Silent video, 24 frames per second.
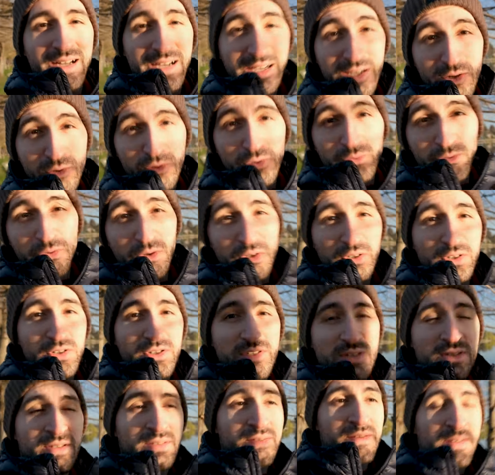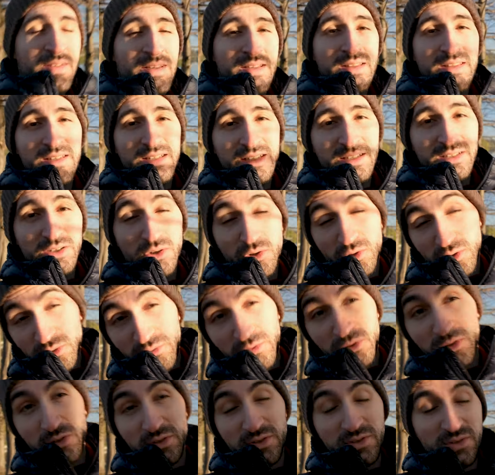eye autofocus, the
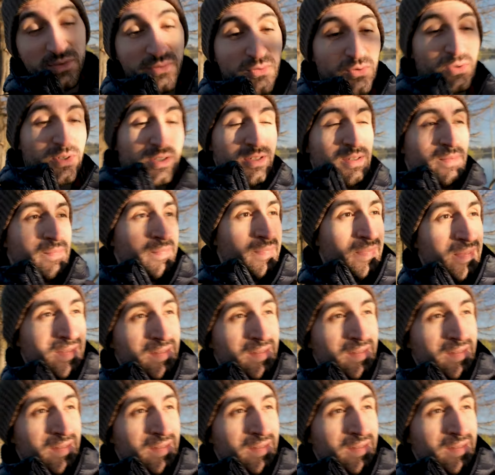autofocus, of course,